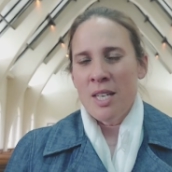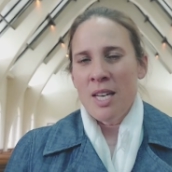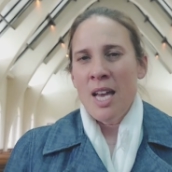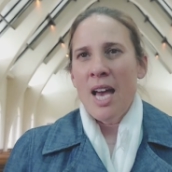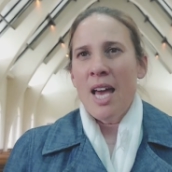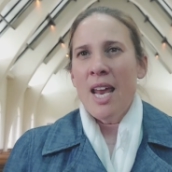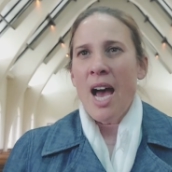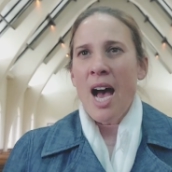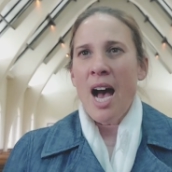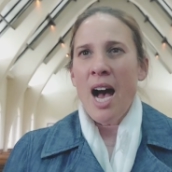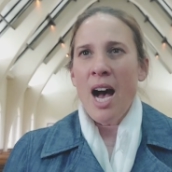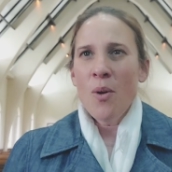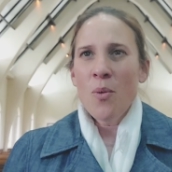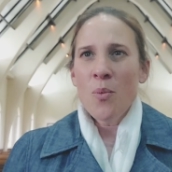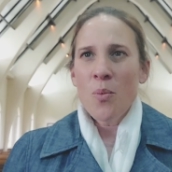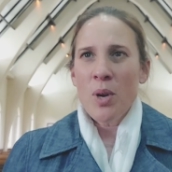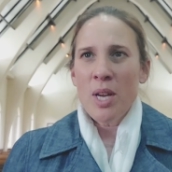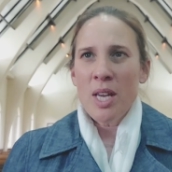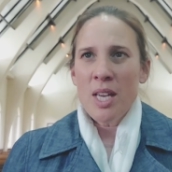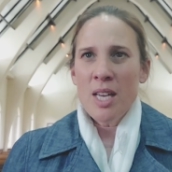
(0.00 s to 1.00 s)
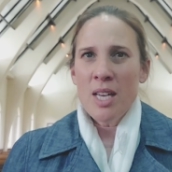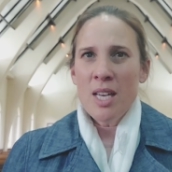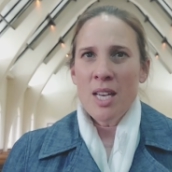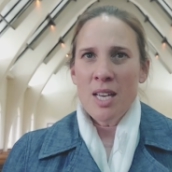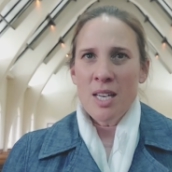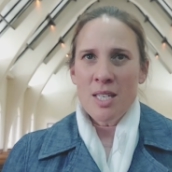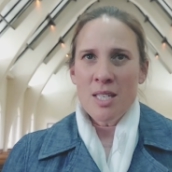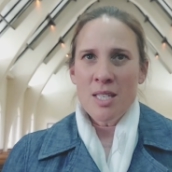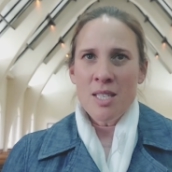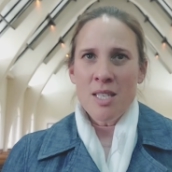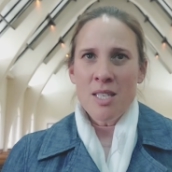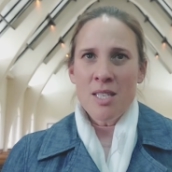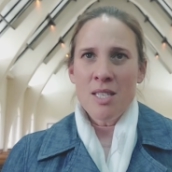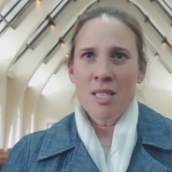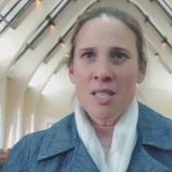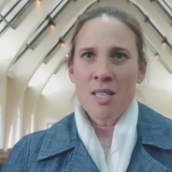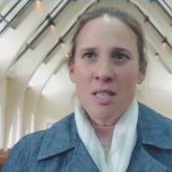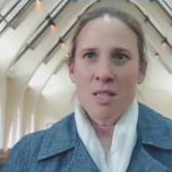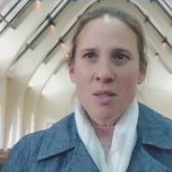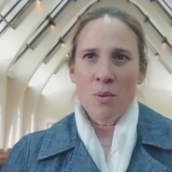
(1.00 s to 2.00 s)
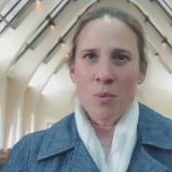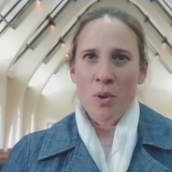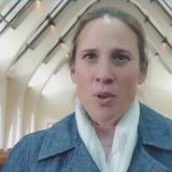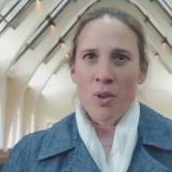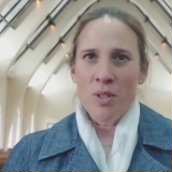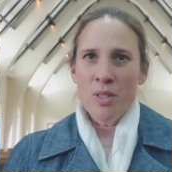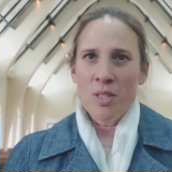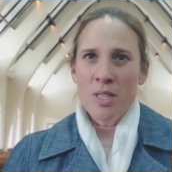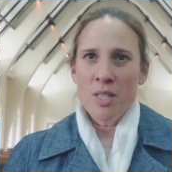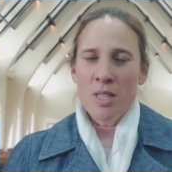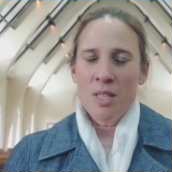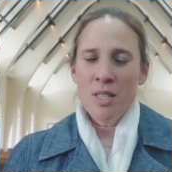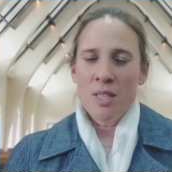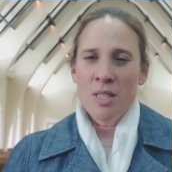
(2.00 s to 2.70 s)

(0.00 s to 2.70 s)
and how we exist in the world.